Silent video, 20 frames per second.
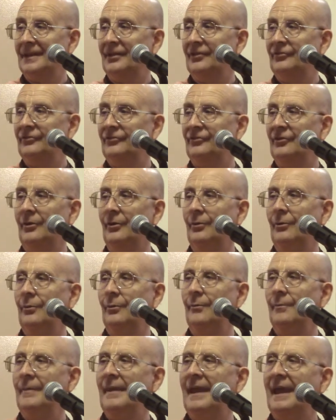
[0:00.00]
So
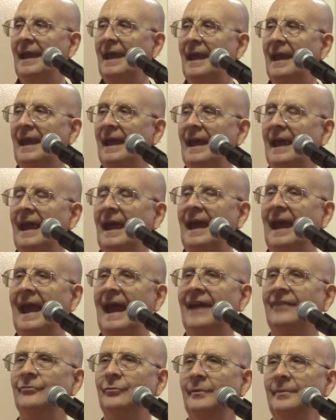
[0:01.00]

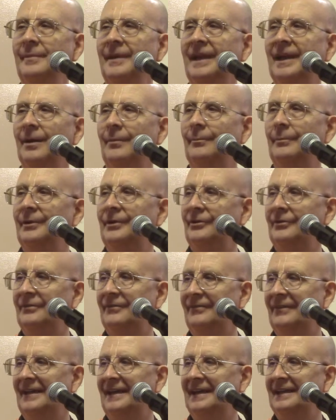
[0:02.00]
as we become
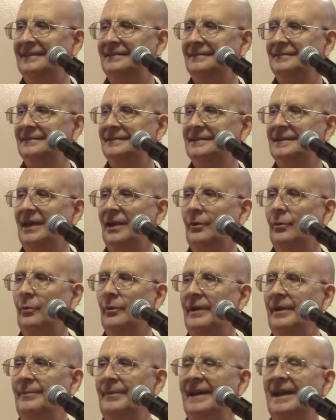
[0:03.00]
purified,
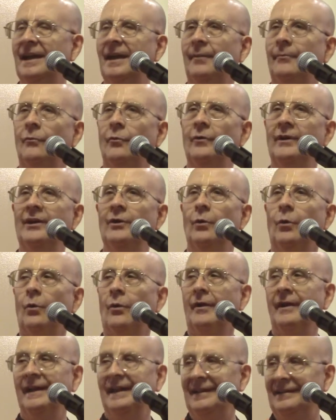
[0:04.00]
we become
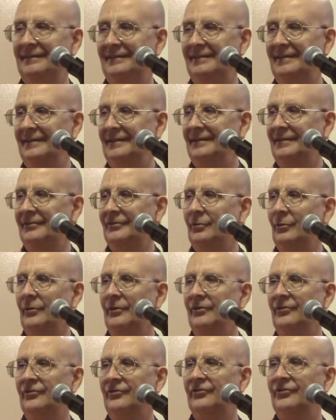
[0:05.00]
reoriented
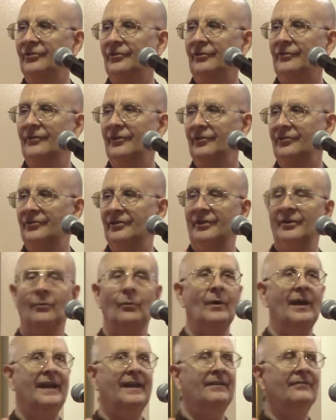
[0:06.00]
towards service and
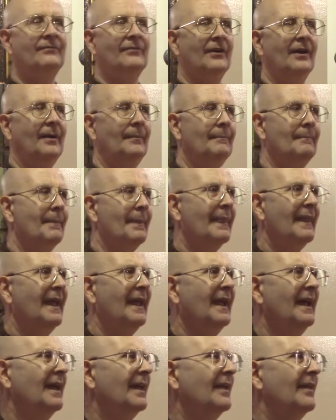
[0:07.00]
away from
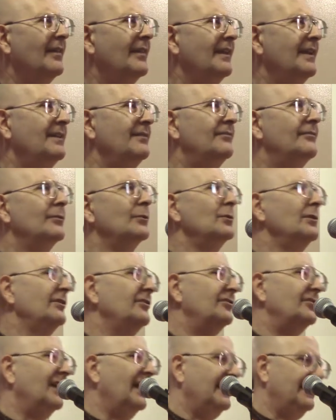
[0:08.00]
the
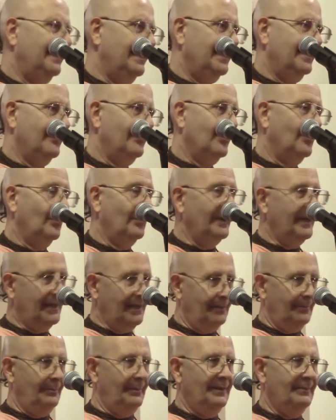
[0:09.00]
foolish idea that we
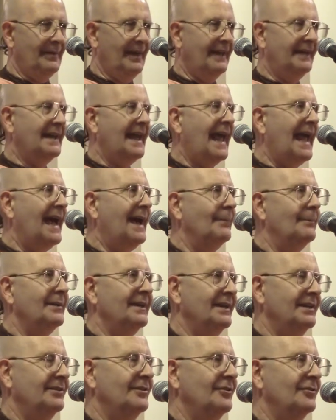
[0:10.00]
can be made happy
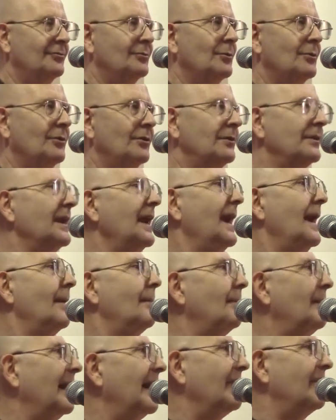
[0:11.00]
in this world
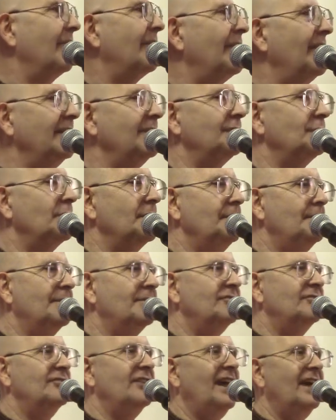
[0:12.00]
by the things we
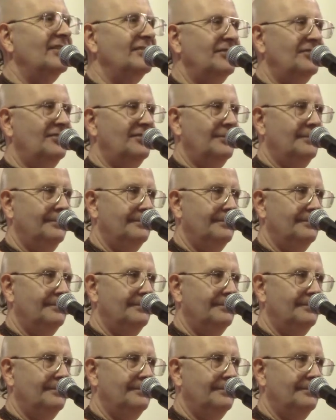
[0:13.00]
possess,